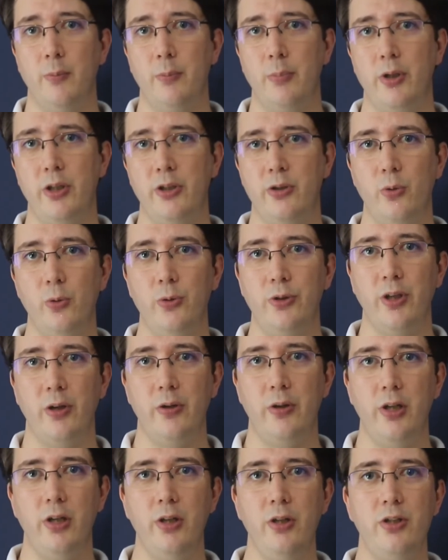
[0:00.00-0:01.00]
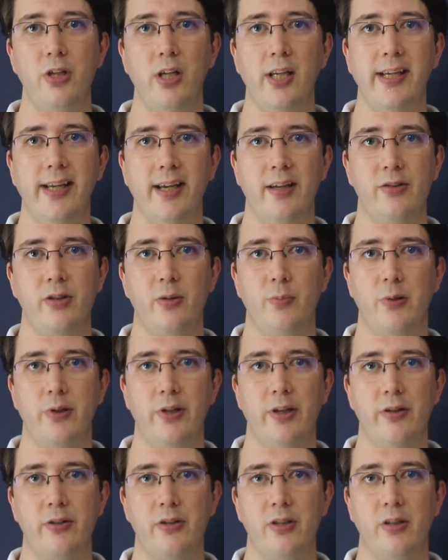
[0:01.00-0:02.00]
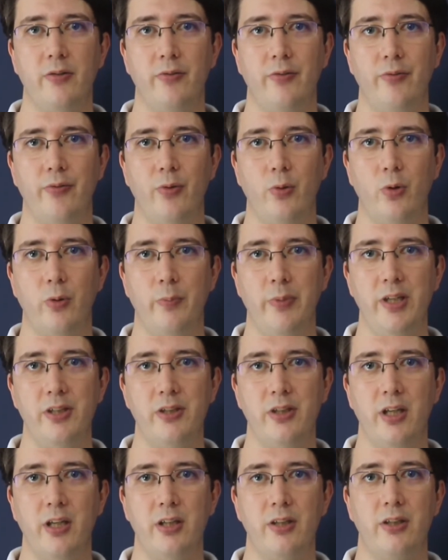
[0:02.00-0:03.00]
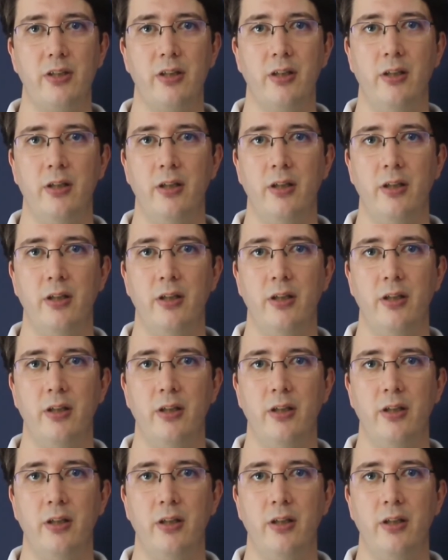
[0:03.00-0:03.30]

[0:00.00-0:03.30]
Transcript: but it's also hugely counterproductive for a business.